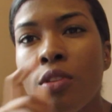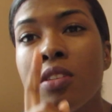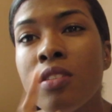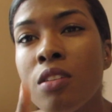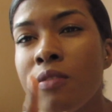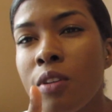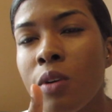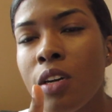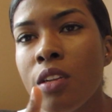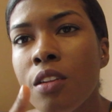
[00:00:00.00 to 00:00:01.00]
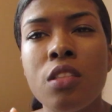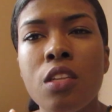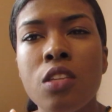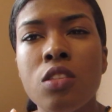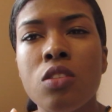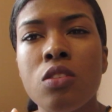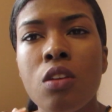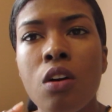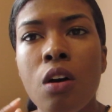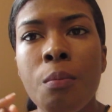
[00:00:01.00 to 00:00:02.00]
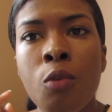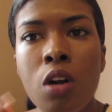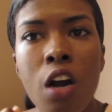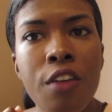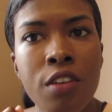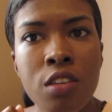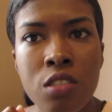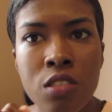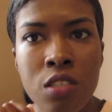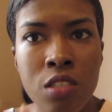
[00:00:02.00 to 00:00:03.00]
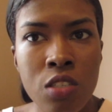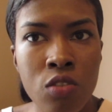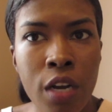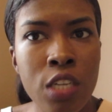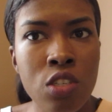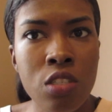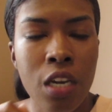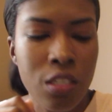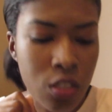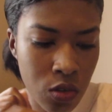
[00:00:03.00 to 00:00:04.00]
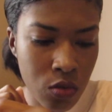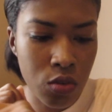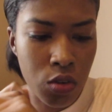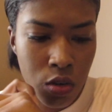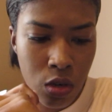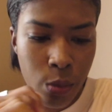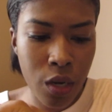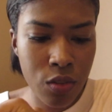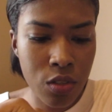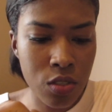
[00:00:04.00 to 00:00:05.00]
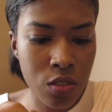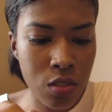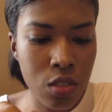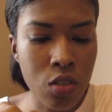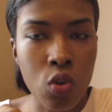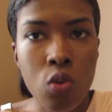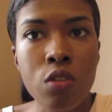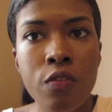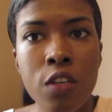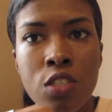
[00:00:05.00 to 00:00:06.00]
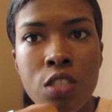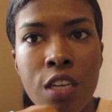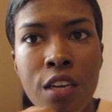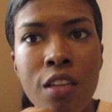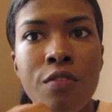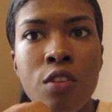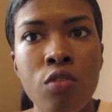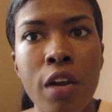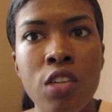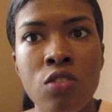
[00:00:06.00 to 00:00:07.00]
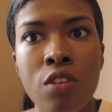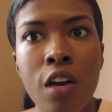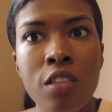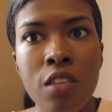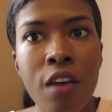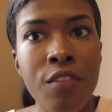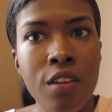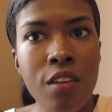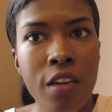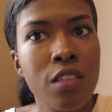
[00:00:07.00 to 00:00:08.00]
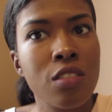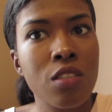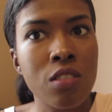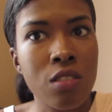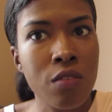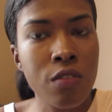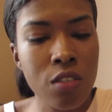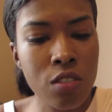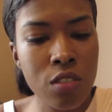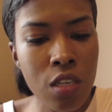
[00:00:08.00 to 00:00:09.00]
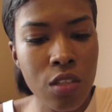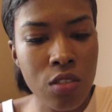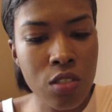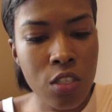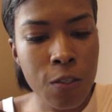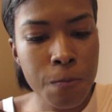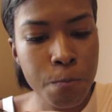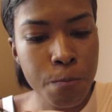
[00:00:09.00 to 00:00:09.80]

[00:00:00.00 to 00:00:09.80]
silver one, it's more obvious to see scratches. I don't know about the gold version yet, if the scratches are as evident as the silver stainless steel.